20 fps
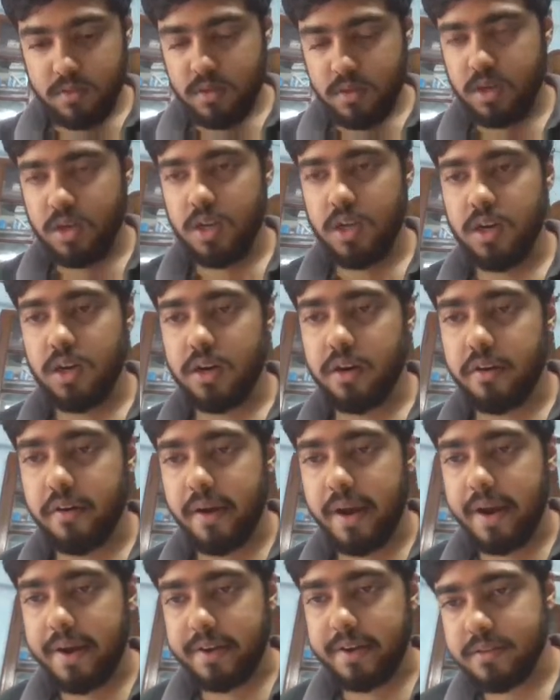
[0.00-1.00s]
Clear.
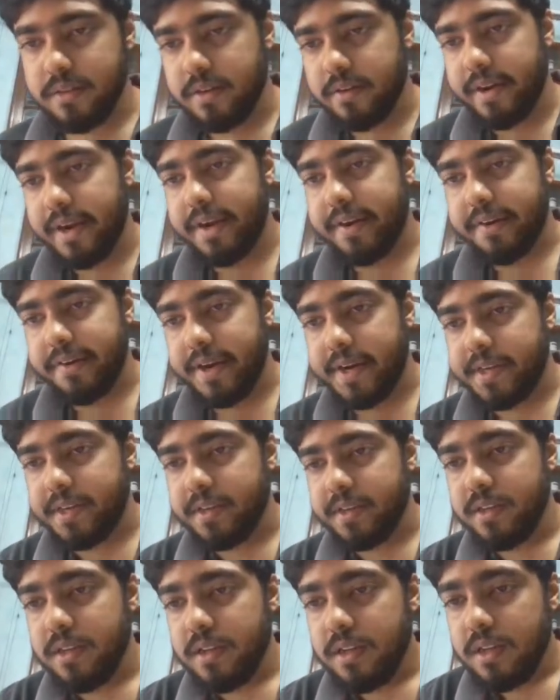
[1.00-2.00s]
Great, great, great.
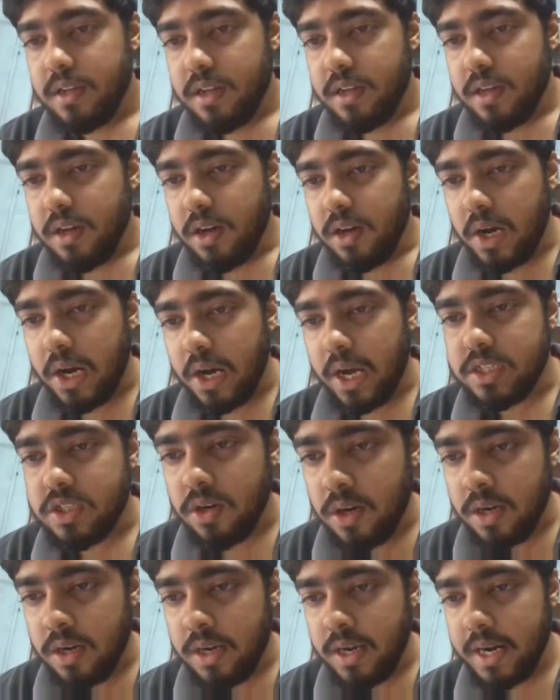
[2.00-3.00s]
Okay, so
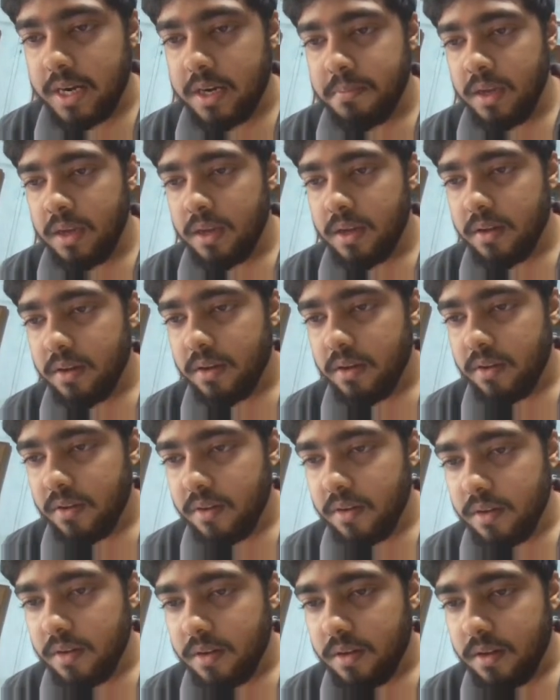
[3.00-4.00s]
let me
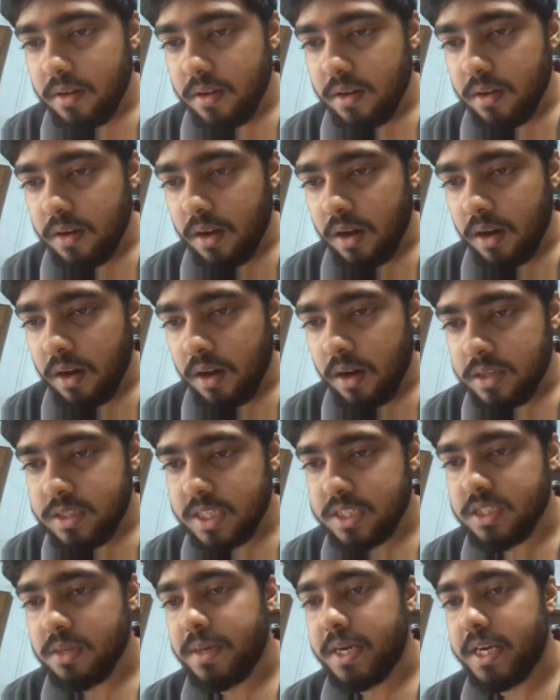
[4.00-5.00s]

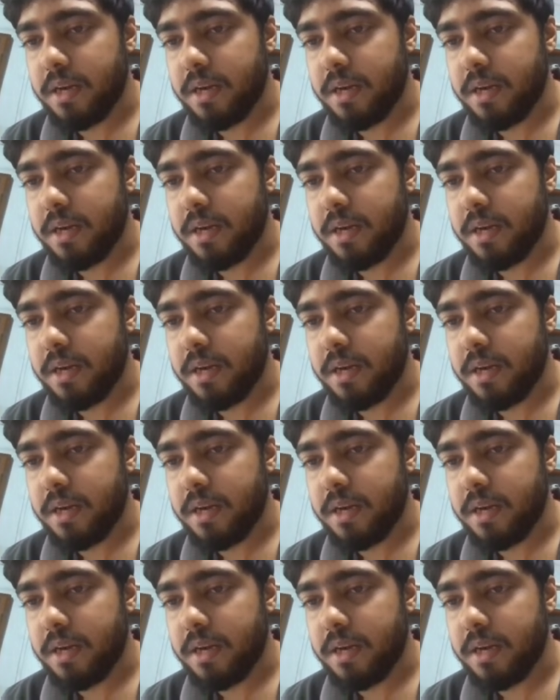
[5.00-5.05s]
just a minute,